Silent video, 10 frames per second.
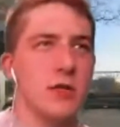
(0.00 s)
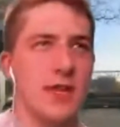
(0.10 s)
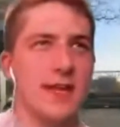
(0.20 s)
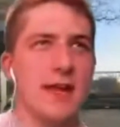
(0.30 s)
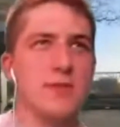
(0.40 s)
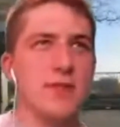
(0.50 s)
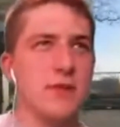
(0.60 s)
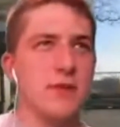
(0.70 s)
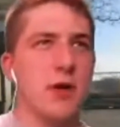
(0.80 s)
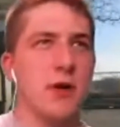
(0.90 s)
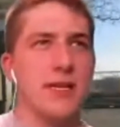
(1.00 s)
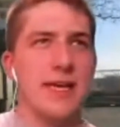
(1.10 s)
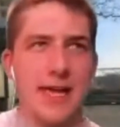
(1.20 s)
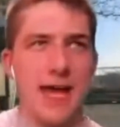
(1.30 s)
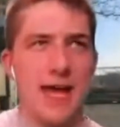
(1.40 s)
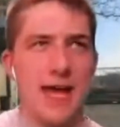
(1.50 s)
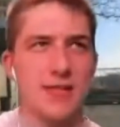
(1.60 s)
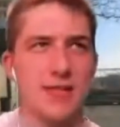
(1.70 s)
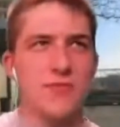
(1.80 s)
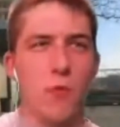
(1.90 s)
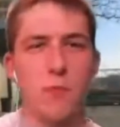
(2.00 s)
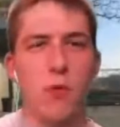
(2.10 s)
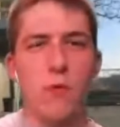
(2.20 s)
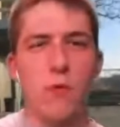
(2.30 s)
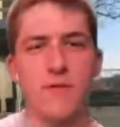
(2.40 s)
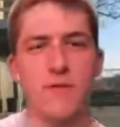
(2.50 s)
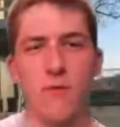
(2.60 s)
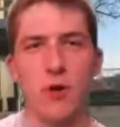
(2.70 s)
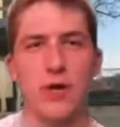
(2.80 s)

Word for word: So they announced it's going to be called KitKat. That's 4.4,